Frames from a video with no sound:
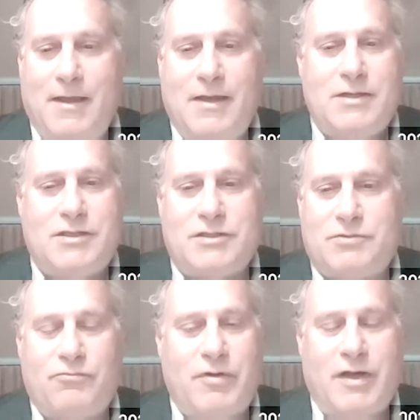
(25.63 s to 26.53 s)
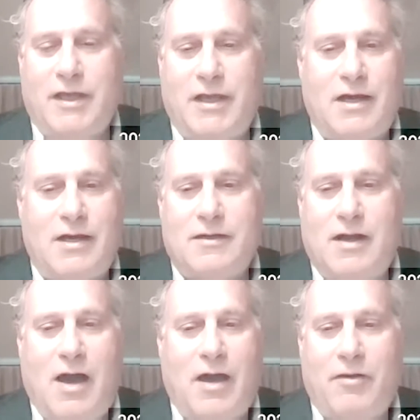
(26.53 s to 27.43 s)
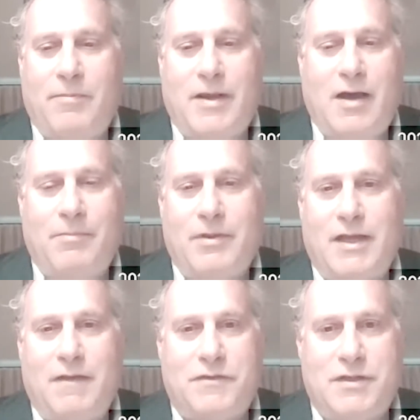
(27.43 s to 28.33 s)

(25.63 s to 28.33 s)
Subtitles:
just really honored beyond belief